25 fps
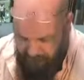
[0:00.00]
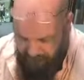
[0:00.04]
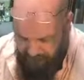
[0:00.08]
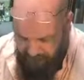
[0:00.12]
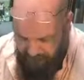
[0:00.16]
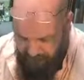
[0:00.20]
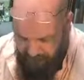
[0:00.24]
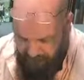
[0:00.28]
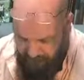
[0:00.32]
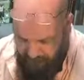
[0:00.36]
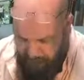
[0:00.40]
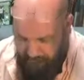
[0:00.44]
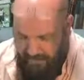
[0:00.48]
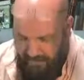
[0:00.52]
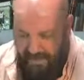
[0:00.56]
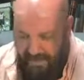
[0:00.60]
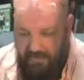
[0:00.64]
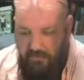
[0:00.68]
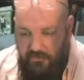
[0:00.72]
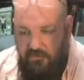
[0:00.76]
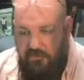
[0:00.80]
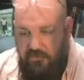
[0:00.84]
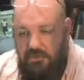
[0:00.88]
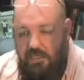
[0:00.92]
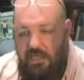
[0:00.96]

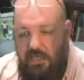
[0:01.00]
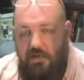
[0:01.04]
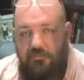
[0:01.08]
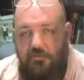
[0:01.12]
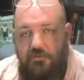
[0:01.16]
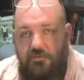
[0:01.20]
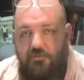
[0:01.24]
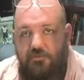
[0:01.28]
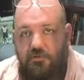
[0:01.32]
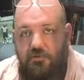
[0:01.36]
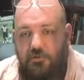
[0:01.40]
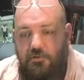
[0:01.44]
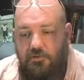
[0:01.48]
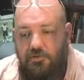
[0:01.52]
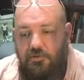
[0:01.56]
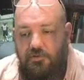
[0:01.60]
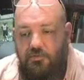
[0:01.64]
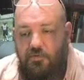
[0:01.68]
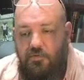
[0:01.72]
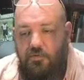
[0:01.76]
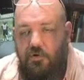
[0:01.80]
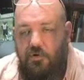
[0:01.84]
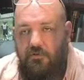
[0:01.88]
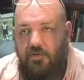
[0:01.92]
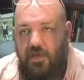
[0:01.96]
battles of the Trojan
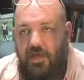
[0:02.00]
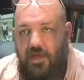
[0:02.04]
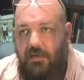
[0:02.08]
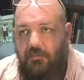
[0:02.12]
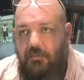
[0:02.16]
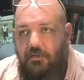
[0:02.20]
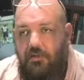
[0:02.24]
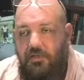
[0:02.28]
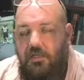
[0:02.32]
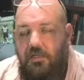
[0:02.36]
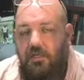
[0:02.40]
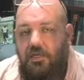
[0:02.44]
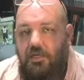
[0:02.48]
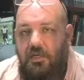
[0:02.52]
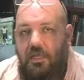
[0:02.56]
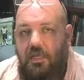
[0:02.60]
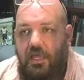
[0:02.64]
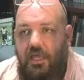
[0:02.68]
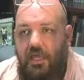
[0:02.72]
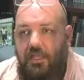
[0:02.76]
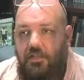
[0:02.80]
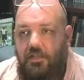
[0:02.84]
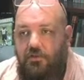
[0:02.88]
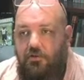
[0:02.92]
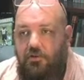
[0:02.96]
War have happened,
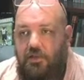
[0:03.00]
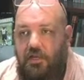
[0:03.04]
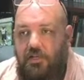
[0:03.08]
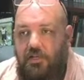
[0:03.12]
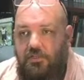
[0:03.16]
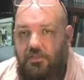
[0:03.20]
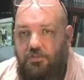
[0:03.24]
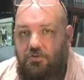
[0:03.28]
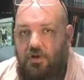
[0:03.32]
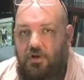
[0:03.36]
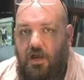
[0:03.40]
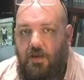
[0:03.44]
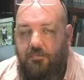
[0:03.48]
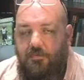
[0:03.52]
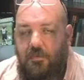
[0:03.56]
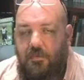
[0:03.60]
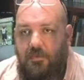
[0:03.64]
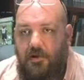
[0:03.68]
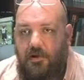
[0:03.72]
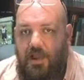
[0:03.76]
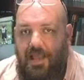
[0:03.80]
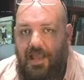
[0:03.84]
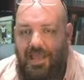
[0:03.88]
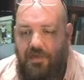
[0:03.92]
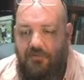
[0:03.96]
and you're kind of dropped in there
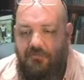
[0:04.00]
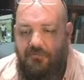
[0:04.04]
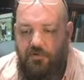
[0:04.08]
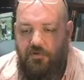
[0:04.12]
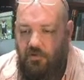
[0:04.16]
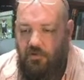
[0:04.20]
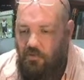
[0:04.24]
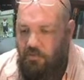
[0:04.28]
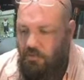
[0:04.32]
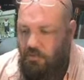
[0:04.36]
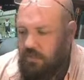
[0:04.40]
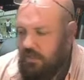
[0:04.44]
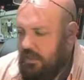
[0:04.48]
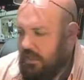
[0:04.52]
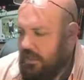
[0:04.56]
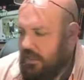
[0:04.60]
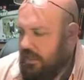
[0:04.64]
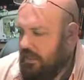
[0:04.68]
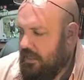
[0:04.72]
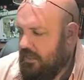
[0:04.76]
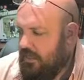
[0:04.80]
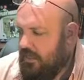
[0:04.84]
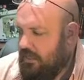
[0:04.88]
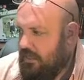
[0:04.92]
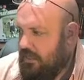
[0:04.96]
after one.
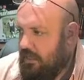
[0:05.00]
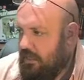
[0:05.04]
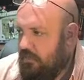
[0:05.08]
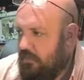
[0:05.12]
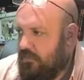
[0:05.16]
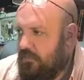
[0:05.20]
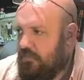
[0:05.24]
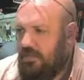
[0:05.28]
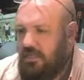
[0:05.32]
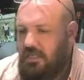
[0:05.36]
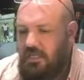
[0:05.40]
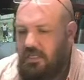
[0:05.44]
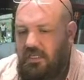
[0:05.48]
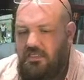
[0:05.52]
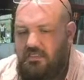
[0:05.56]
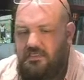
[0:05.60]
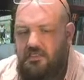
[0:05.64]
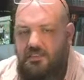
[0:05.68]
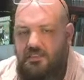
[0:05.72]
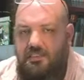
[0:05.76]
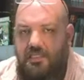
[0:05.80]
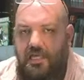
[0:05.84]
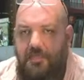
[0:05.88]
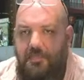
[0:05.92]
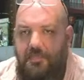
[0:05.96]
And the thing is
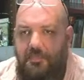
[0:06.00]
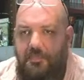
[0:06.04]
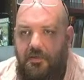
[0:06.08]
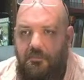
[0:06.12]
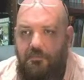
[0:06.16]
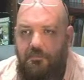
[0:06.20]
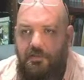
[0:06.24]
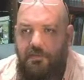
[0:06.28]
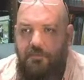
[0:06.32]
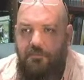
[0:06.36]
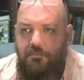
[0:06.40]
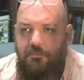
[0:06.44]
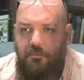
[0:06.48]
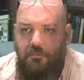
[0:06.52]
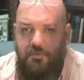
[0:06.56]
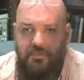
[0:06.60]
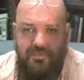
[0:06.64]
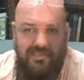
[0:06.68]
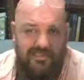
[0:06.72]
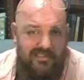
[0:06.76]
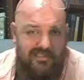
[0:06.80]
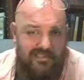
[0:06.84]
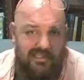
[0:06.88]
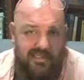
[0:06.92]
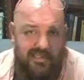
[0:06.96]
that the people
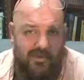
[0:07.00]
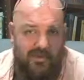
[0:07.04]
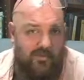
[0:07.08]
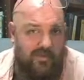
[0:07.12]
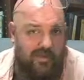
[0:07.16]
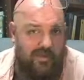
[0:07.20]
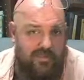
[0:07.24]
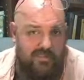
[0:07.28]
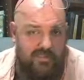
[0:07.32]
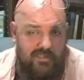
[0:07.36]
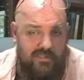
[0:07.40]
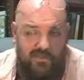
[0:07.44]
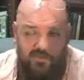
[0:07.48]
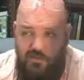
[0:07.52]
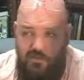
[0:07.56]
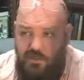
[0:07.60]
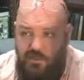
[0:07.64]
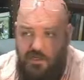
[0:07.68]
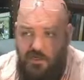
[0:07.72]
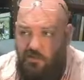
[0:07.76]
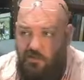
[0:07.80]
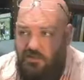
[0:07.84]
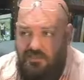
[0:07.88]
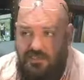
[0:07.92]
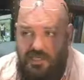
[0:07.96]
listening originally would know
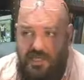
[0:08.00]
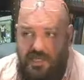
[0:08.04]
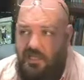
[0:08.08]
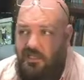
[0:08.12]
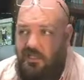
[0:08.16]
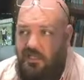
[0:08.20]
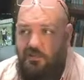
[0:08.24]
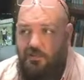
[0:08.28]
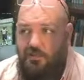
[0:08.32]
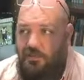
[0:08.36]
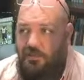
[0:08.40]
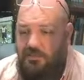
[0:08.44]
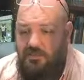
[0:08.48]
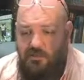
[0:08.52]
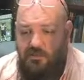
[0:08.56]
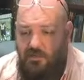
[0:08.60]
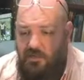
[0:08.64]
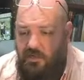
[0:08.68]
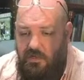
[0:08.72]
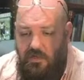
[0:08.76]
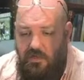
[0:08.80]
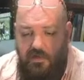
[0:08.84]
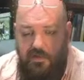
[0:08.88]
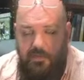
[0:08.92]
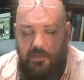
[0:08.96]
exactly what's going
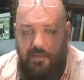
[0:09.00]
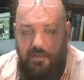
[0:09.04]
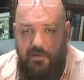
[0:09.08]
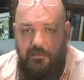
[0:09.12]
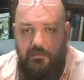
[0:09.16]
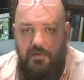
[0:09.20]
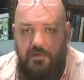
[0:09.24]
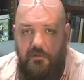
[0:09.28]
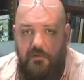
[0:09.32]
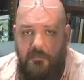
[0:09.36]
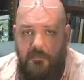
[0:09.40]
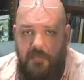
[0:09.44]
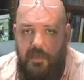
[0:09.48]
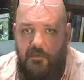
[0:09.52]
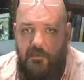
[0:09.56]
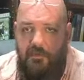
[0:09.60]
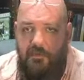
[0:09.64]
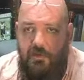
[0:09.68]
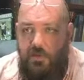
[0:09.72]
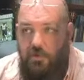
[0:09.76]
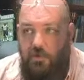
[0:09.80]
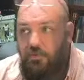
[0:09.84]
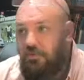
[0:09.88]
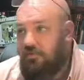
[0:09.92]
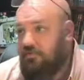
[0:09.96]
on. They would
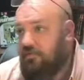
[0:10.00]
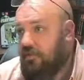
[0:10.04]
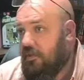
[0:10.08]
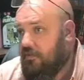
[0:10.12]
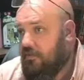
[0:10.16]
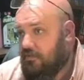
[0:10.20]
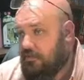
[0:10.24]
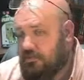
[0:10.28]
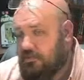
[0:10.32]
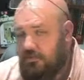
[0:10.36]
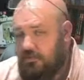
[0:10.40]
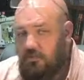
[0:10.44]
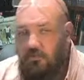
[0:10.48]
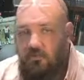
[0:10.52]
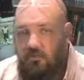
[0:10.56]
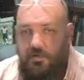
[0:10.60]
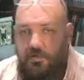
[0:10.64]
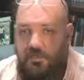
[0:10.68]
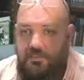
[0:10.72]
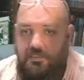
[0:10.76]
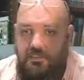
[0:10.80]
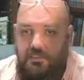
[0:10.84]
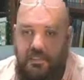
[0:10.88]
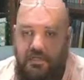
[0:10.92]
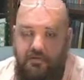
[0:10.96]
know these other
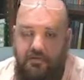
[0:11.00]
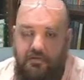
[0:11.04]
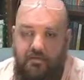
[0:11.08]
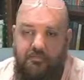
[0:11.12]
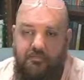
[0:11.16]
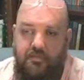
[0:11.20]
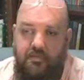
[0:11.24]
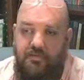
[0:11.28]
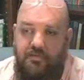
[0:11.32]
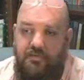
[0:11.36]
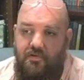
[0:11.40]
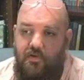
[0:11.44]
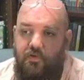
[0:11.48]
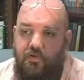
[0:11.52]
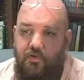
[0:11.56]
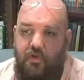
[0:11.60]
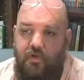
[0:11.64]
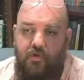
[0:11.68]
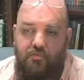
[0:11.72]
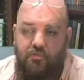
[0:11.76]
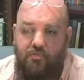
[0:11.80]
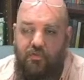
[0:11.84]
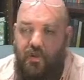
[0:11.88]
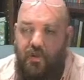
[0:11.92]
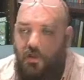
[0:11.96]
stories, and they would have been told
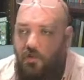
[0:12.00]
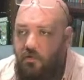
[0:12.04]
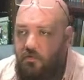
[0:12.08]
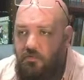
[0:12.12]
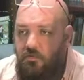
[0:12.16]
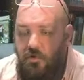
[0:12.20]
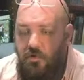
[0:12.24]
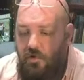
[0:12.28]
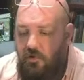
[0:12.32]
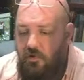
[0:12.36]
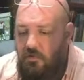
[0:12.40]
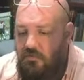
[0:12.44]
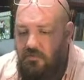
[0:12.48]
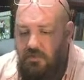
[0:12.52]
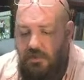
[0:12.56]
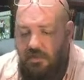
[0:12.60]
over and over and over, and